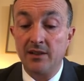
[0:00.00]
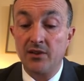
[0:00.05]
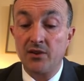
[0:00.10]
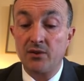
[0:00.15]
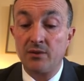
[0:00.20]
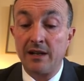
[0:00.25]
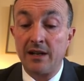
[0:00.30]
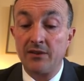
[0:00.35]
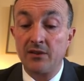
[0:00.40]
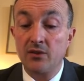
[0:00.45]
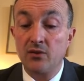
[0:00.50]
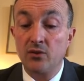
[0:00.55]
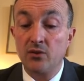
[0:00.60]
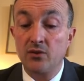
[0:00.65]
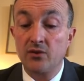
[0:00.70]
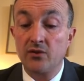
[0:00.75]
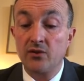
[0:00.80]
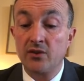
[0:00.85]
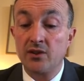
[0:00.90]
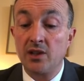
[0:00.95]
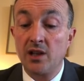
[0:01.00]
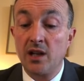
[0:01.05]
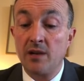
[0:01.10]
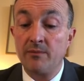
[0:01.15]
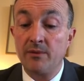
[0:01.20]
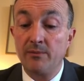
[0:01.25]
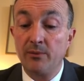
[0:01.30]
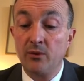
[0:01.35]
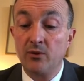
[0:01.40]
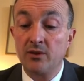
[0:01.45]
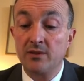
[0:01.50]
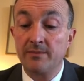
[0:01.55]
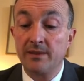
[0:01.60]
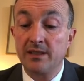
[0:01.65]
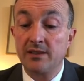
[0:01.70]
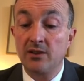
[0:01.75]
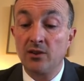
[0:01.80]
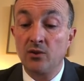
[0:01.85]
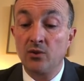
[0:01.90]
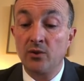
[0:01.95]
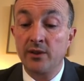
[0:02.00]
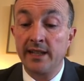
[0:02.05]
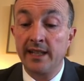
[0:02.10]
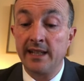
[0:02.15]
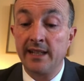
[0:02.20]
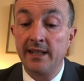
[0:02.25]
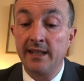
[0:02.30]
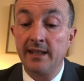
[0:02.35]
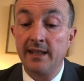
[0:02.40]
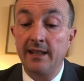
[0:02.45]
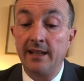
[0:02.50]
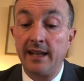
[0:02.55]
throughout the course of the term, reports Mr. Lordy.